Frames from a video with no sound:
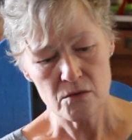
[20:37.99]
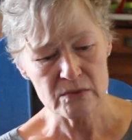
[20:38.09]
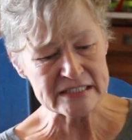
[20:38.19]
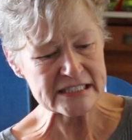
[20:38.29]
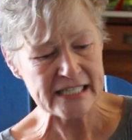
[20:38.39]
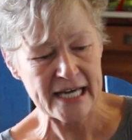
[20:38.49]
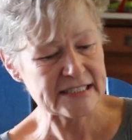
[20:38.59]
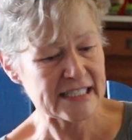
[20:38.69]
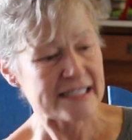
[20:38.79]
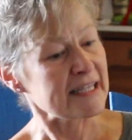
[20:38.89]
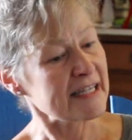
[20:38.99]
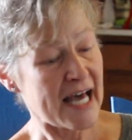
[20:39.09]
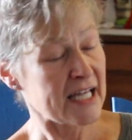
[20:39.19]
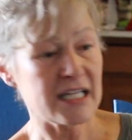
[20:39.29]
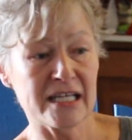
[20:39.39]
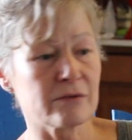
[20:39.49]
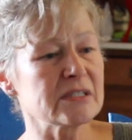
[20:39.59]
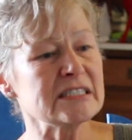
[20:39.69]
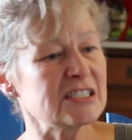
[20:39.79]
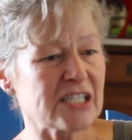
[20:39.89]
resected, that it
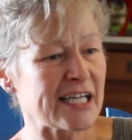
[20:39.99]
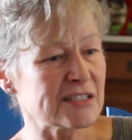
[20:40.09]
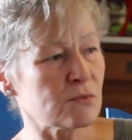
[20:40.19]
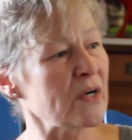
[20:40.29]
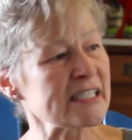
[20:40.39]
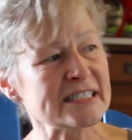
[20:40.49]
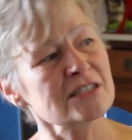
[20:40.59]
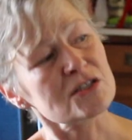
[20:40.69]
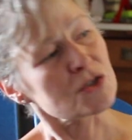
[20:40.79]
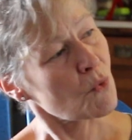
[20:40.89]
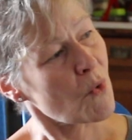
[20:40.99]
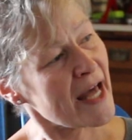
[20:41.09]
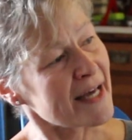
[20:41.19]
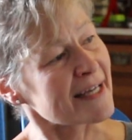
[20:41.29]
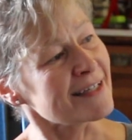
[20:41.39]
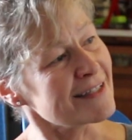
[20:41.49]
was just whisked away,